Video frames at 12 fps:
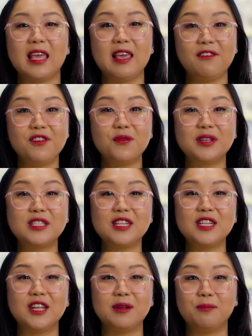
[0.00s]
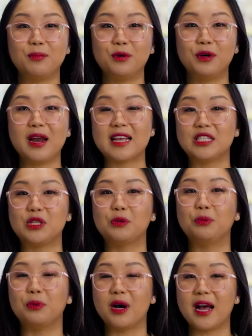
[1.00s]
If you want to learn more as
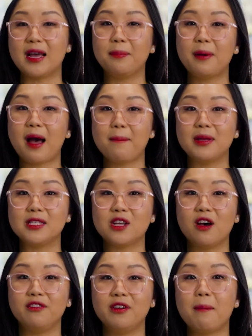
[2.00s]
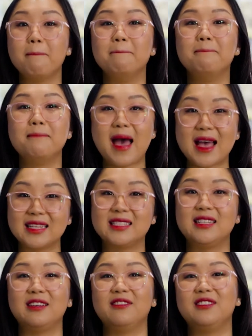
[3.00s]
to why apartments offer
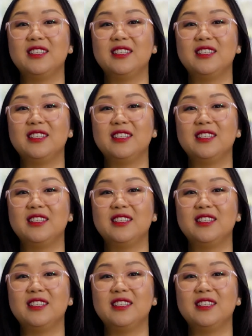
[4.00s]
massive